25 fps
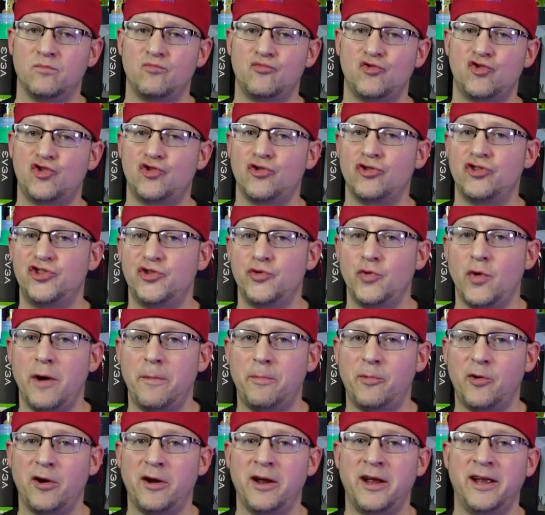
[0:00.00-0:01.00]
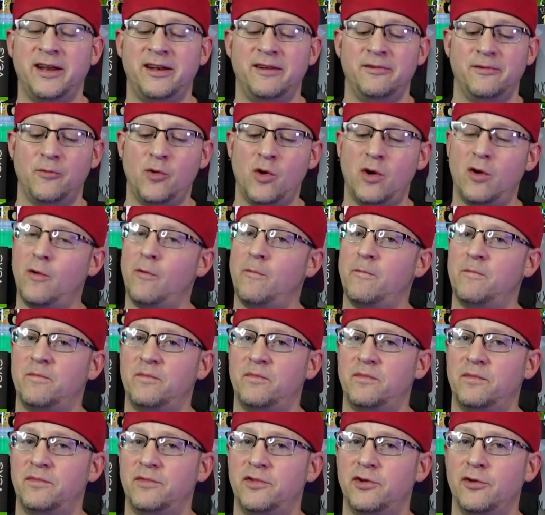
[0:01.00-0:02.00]
Should you upgrade? Well,
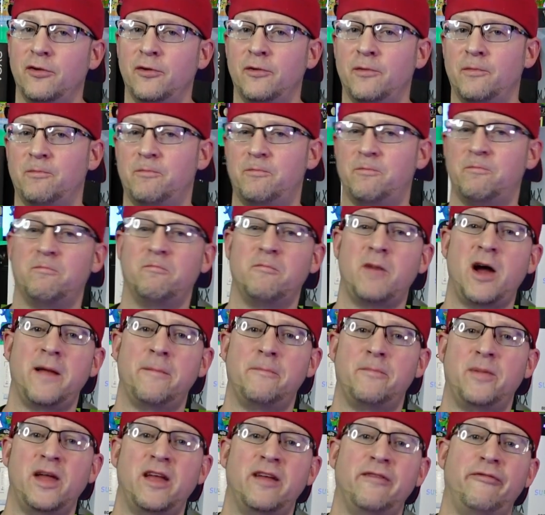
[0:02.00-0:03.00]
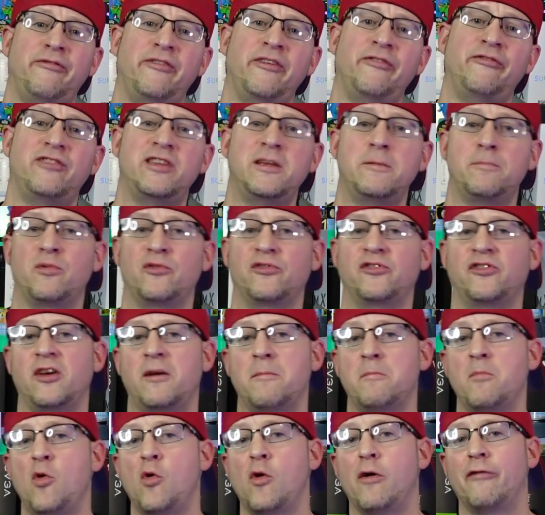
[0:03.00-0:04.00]
you might pay
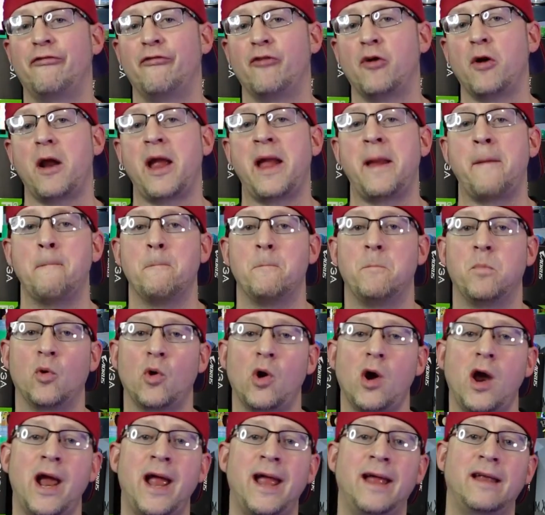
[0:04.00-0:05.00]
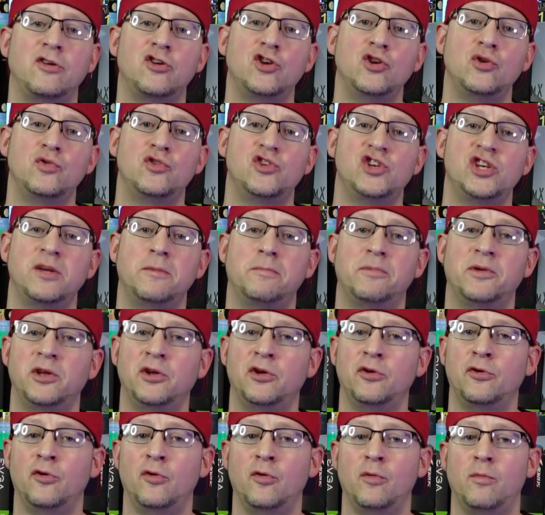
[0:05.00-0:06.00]
50% more for a brand new
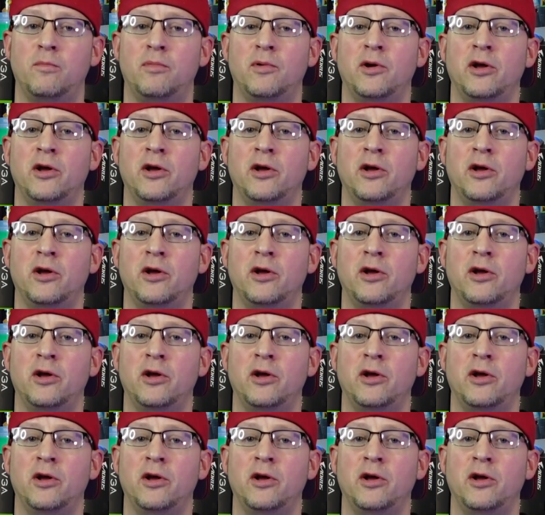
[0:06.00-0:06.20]
GPU,